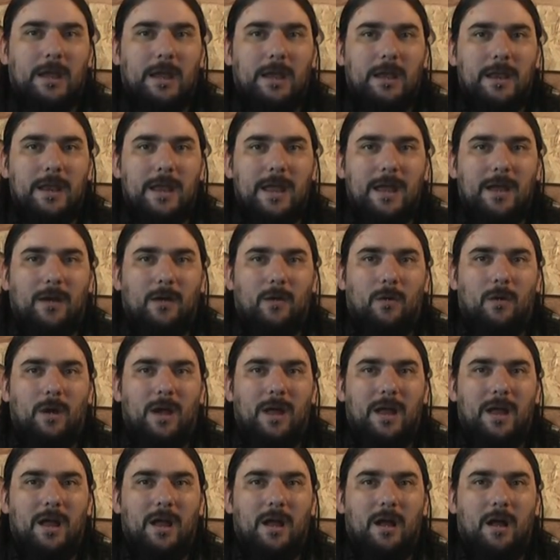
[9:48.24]
Now,
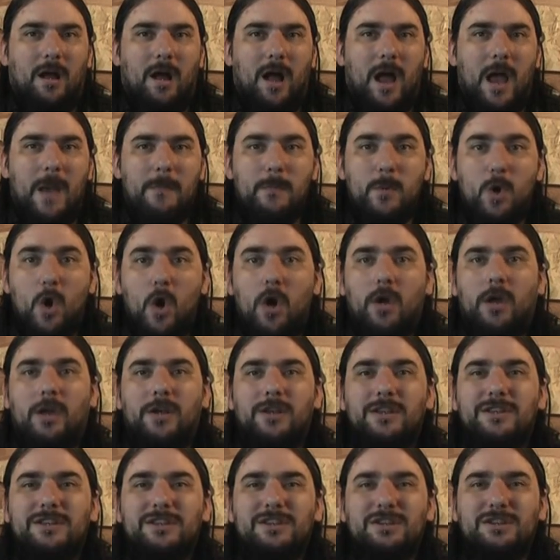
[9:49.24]
I'm not
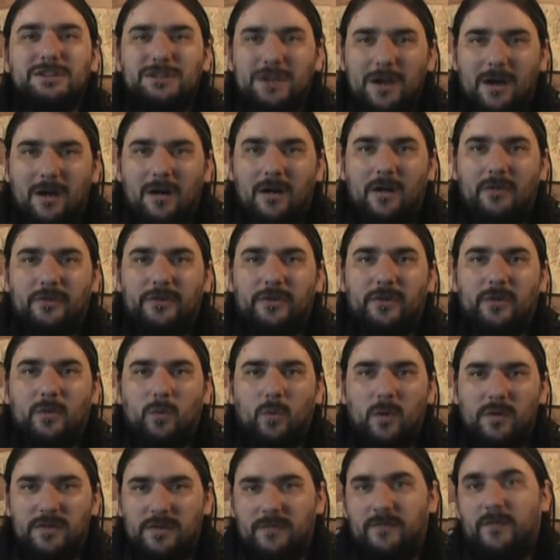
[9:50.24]
going to start
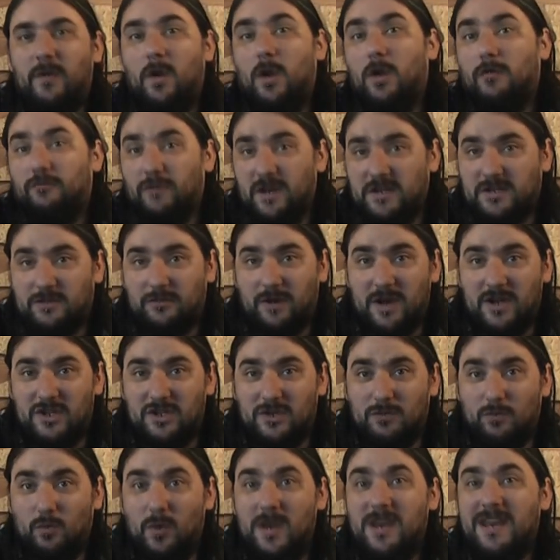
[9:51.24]
with the full-on
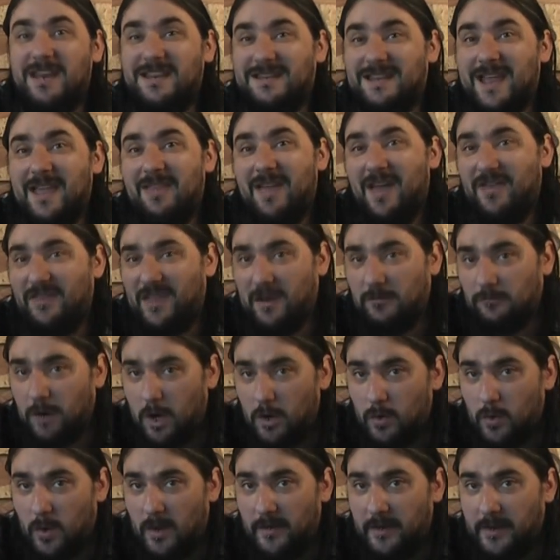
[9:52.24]
restoration. We need to get that thing
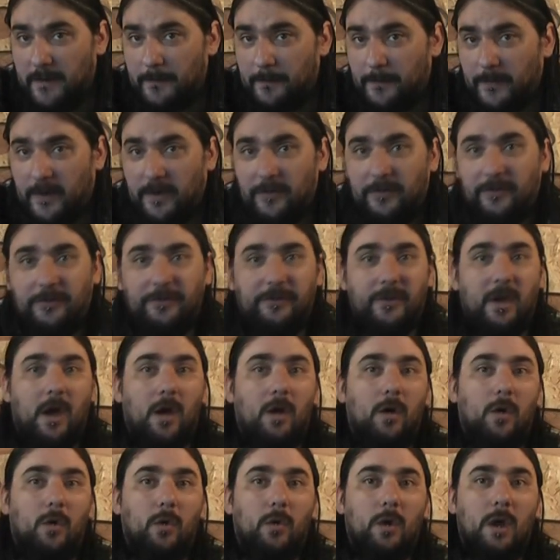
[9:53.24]
roadworthy.
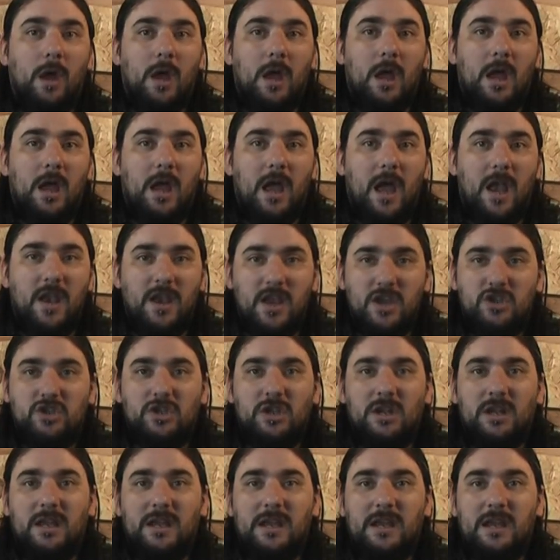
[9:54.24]
So
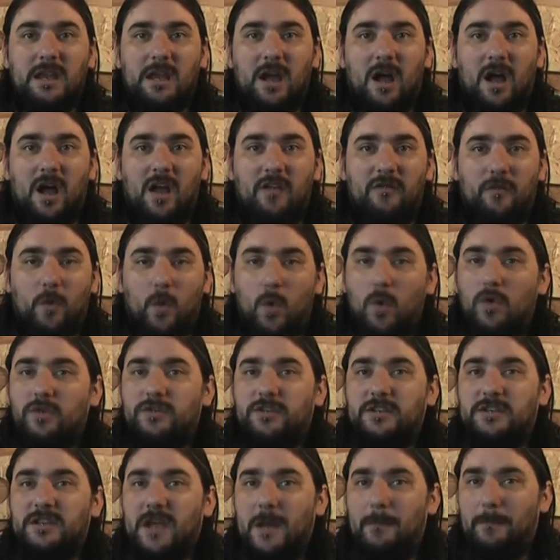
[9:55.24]
initially I've
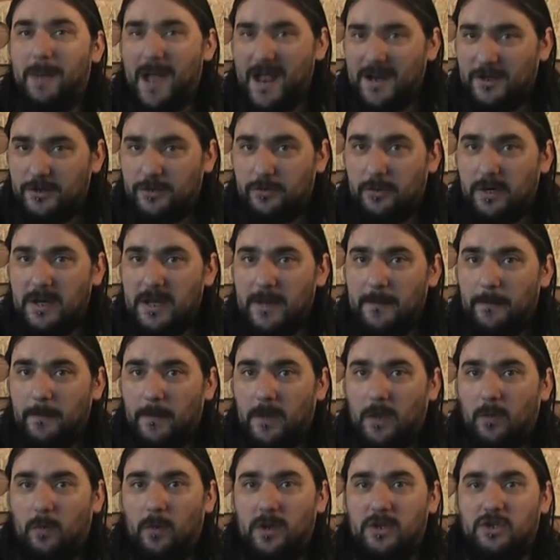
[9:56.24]
ordered a battery
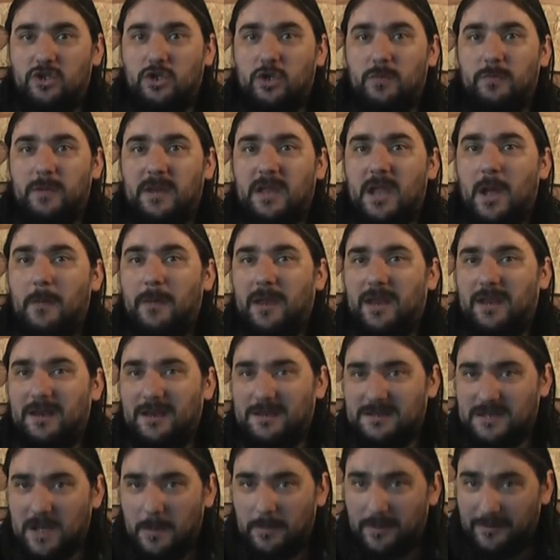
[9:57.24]
which should be coming in the
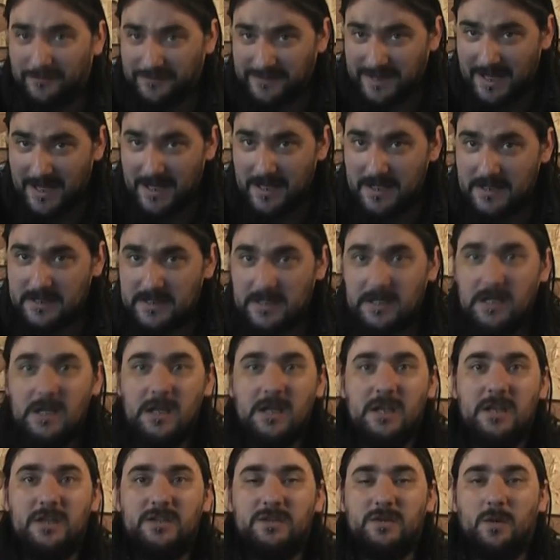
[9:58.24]
next couple of days.
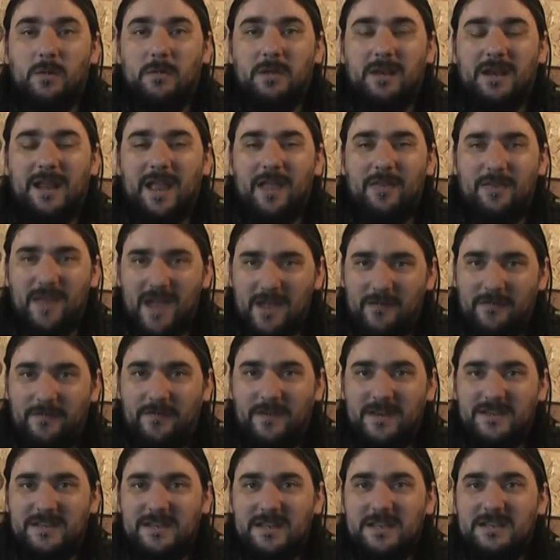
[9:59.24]
So I'm going to get that
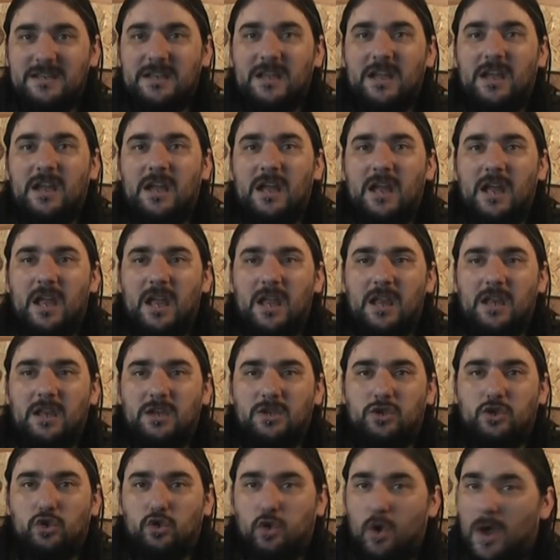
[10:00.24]
fitted,
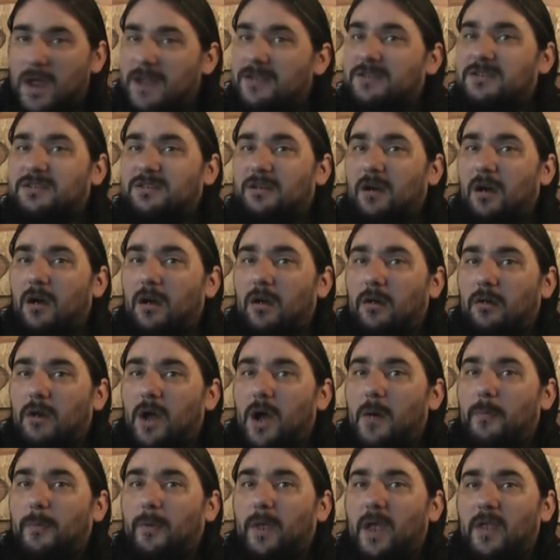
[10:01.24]
try and start her
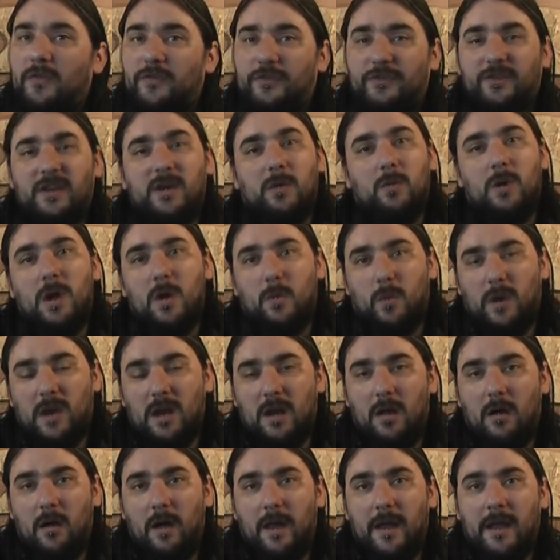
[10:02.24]
up and see where we
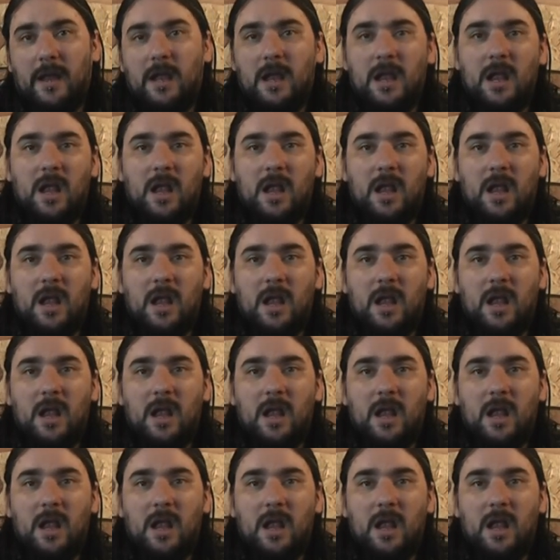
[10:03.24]
lie.